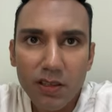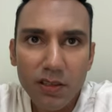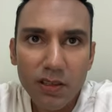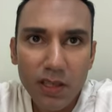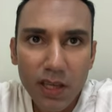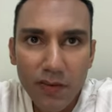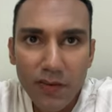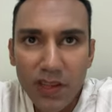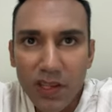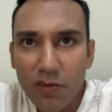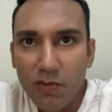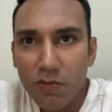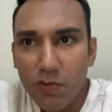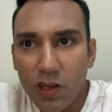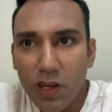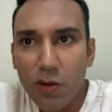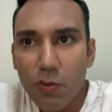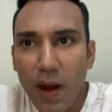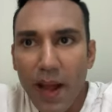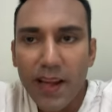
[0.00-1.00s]
given the
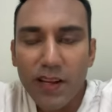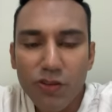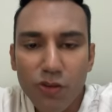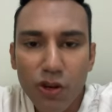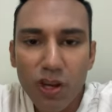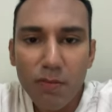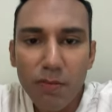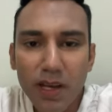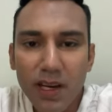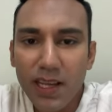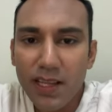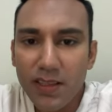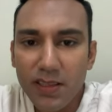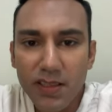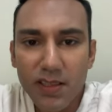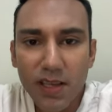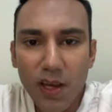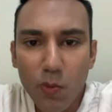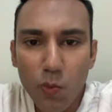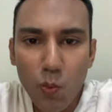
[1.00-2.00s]
correct treatment in
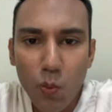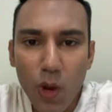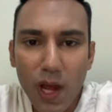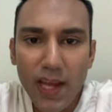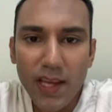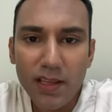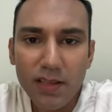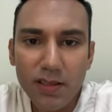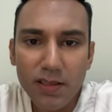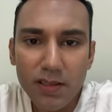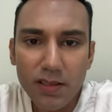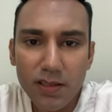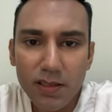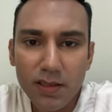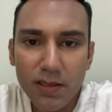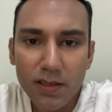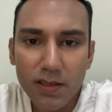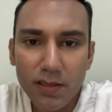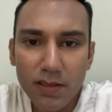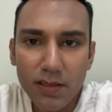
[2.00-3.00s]
some ways,
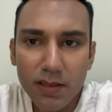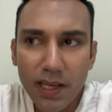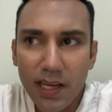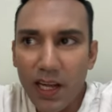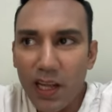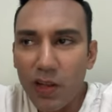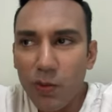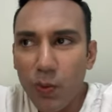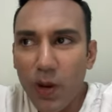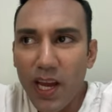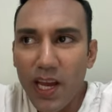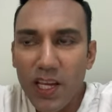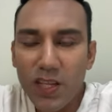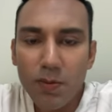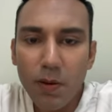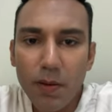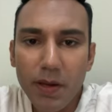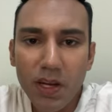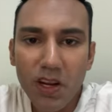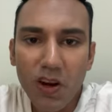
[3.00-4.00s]
in other ways,
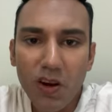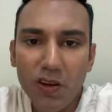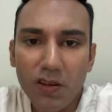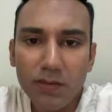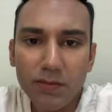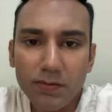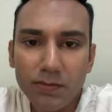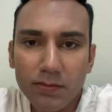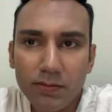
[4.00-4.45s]
maybe not,